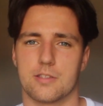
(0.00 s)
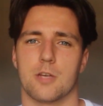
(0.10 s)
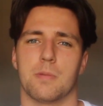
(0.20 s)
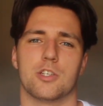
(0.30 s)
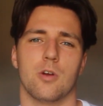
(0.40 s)

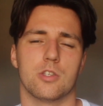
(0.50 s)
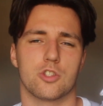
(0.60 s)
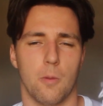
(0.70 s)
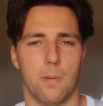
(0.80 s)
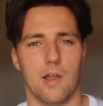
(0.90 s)
So be sure to
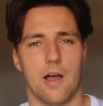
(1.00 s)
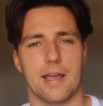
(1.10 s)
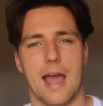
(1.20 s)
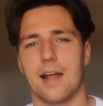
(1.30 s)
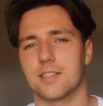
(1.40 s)
drop a
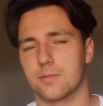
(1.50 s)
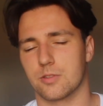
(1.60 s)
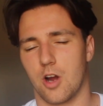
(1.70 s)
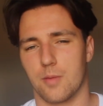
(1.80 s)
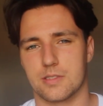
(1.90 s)
like and
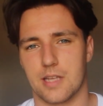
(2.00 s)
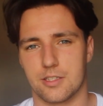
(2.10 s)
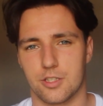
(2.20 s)
subscribe to stay